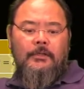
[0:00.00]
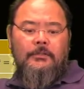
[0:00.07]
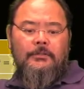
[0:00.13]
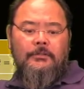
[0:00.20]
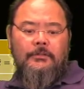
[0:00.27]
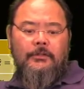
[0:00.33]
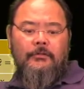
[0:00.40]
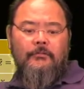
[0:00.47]

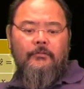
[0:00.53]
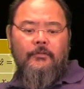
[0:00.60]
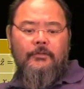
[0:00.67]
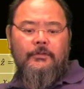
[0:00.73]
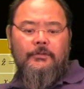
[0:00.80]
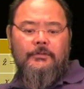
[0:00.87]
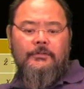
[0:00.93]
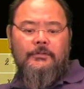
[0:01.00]
so therefore
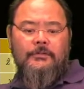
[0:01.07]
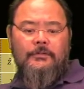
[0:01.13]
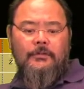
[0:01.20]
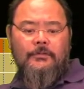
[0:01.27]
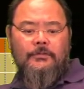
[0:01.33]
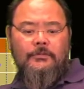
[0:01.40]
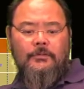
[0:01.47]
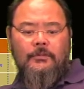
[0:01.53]
this is
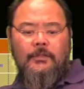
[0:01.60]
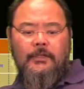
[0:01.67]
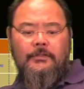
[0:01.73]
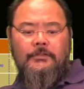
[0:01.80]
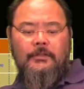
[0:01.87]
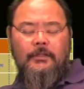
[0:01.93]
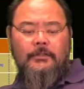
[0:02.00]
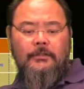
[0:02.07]
also
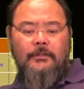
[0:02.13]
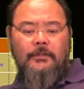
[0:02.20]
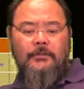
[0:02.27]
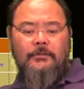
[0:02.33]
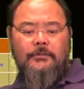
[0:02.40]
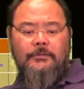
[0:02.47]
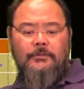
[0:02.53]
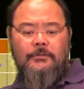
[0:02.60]
less than or
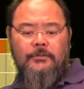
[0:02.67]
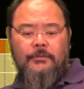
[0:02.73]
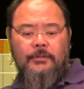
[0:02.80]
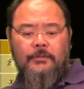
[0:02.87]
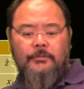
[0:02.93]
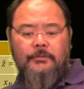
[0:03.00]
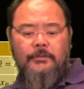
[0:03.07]
equal to 0,